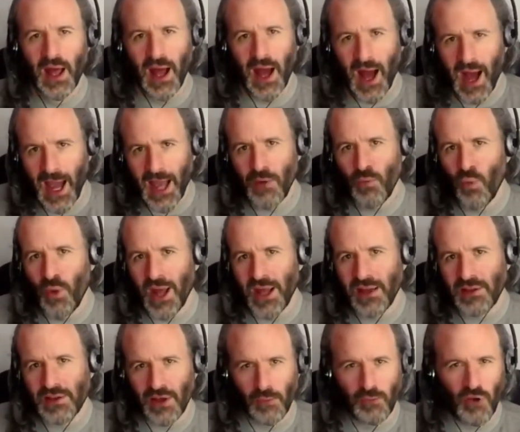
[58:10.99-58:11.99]
I'd wait
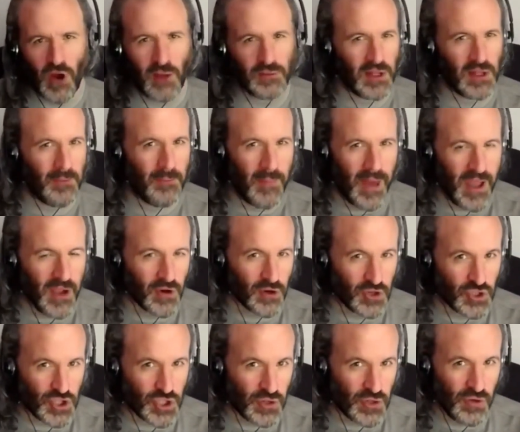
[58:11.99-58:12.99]
till probably May or
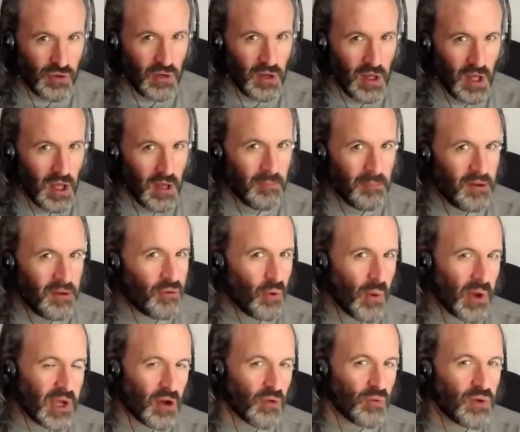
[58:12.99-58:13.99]
June before we
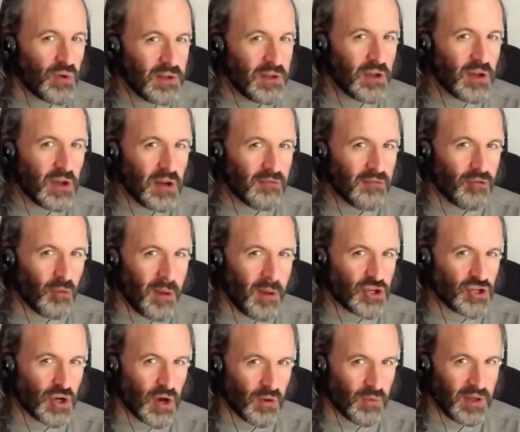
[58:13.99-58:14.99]
get really good
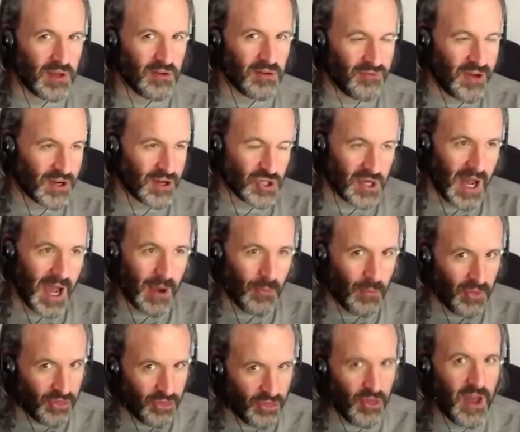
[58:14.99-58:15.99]
information on reinfection. I would
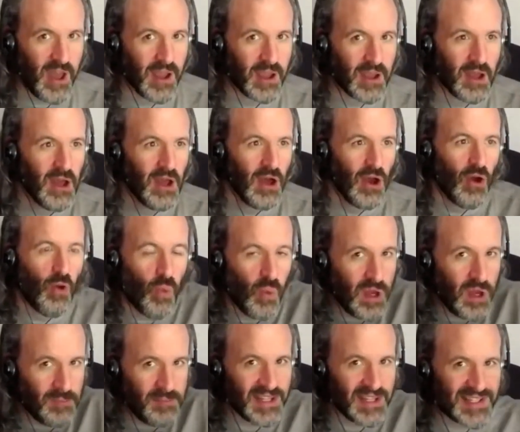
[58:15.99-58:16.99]
think we'd
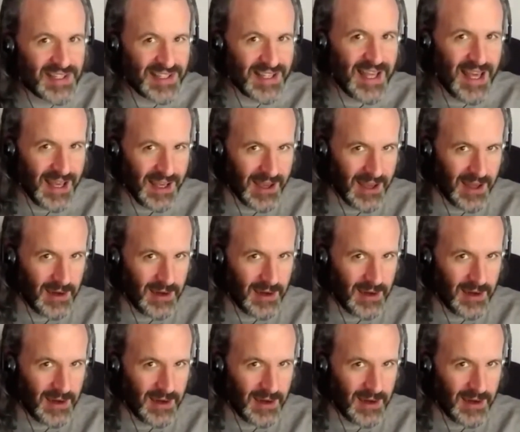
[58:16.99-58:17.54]
be seeing it.